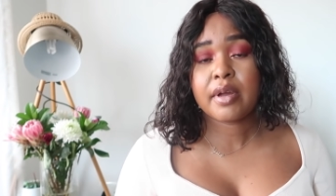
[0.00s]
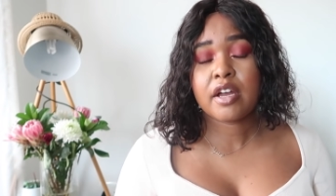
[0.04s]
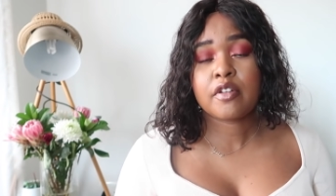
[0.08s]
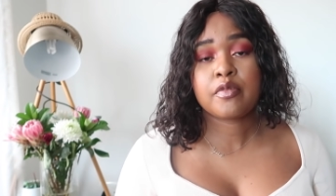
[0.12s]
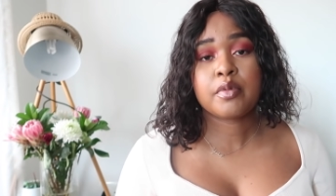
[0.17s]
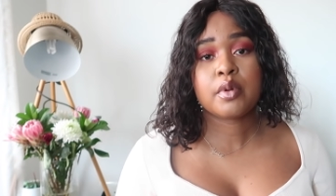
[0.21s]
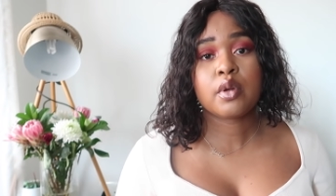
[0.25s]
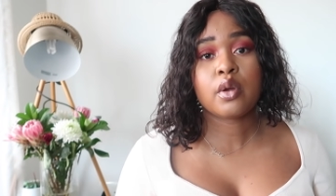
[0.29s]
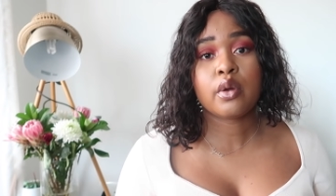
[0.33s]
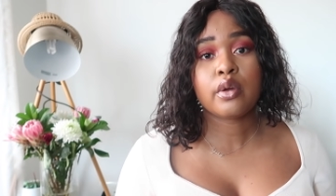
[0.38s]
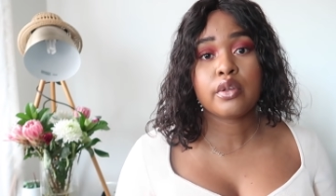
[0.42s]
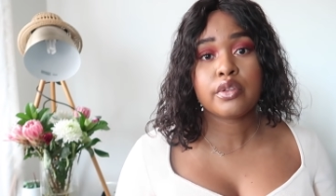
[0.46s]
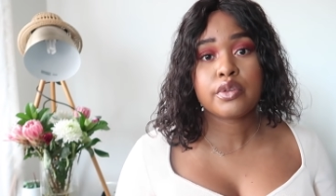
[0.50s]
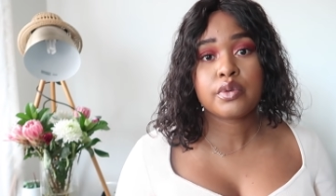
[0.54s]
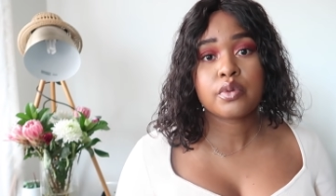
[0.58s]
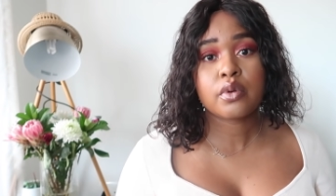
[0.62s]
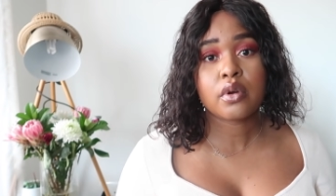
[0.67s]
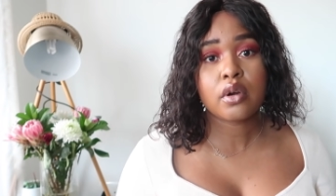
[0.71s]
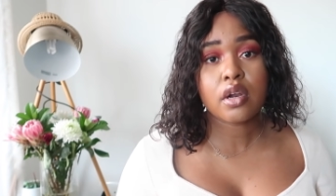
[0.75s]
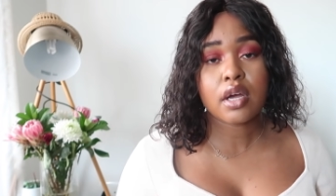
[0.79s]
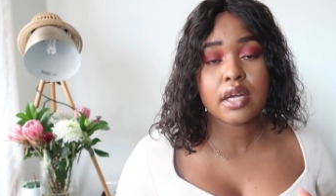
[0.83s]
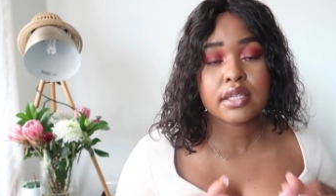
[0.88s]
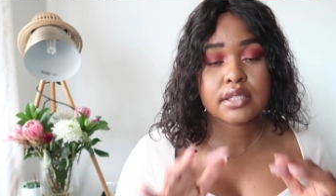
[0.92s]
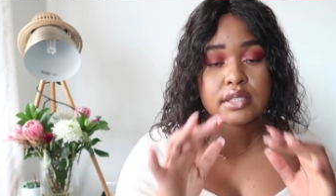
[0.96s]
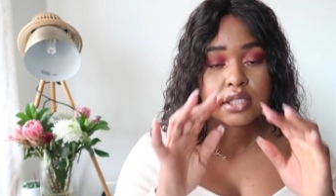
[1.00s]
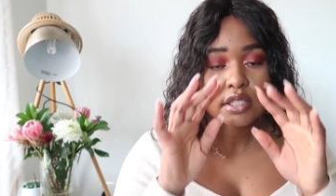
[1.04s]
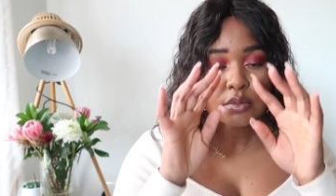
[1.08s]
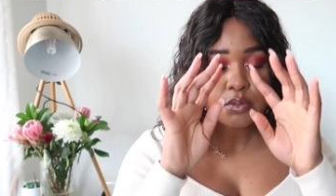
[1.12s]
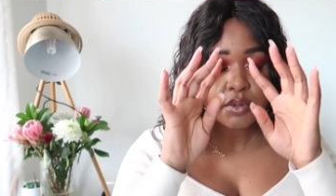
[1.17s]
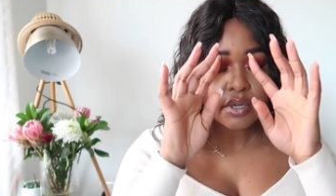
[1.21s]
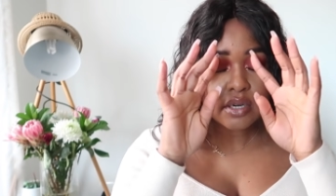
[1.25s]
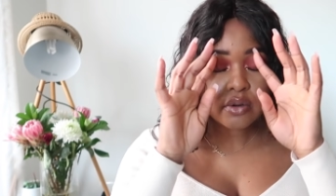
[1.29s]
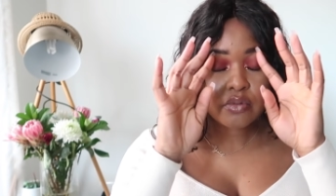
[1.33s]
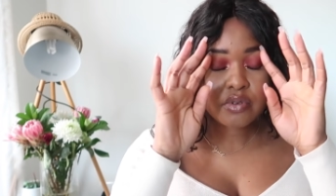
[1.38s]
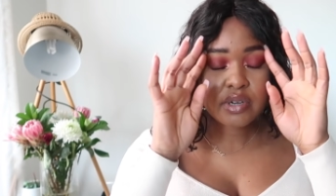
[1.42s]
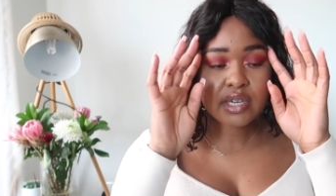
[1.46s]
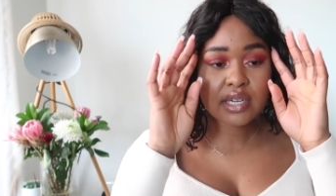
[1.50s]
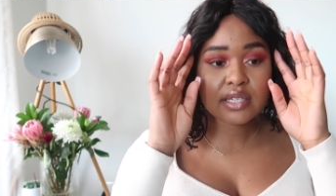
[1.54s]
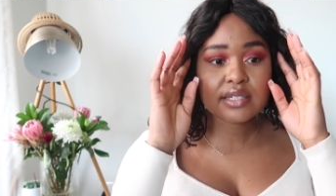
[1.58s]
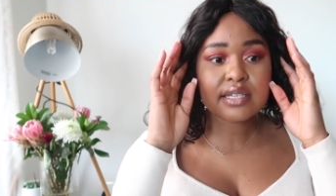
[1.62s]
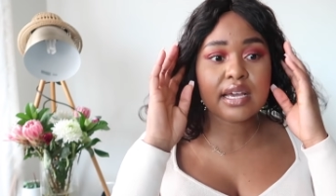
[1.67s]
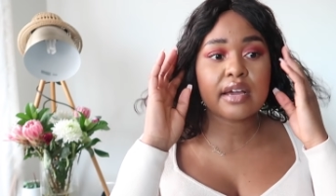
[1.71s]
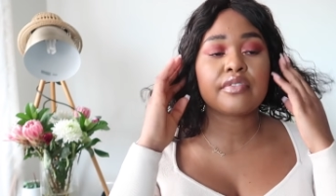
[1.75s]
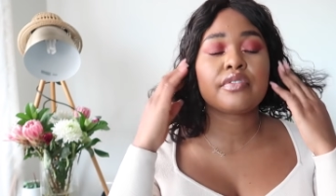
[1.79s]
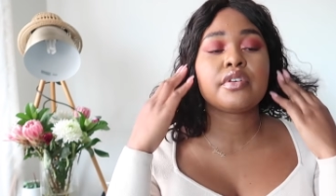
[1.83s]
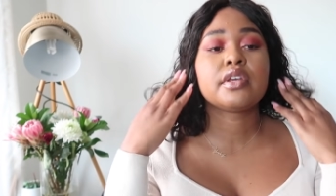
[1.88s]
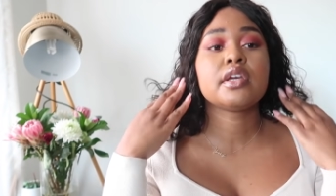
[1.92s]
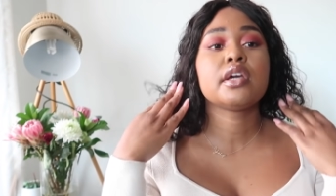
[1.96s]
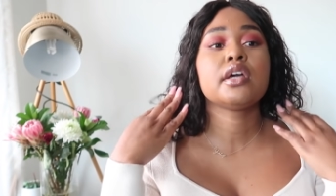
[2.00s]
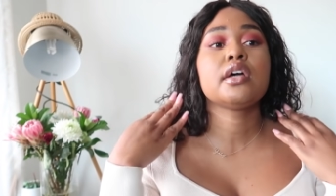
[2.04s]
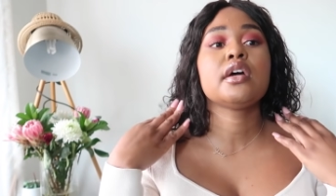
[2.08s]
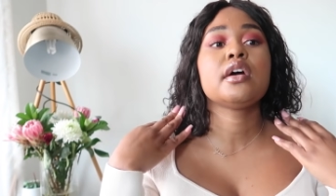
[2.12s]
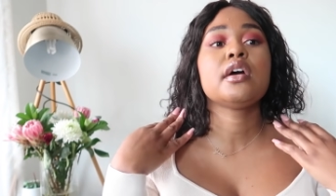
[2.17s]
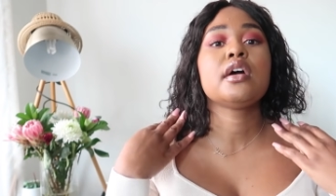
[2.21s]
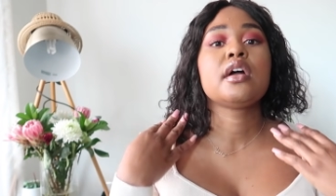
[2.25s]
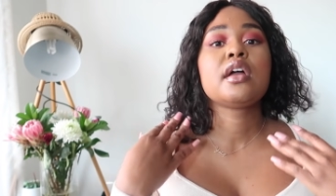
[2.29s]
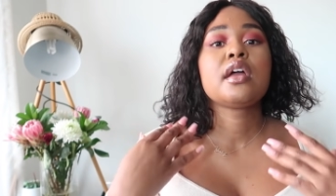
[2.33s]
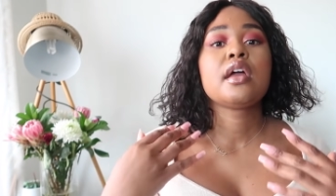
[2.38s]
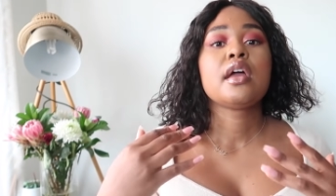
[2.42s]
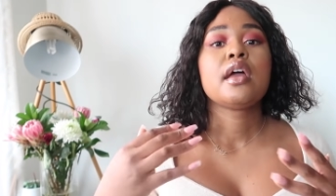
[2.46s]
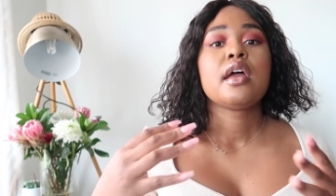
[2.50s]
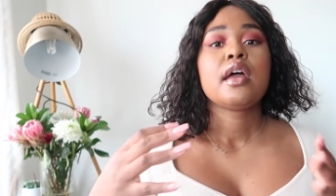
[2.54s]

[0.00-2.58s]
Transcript: I've been going through a lot. It's been a really tough year,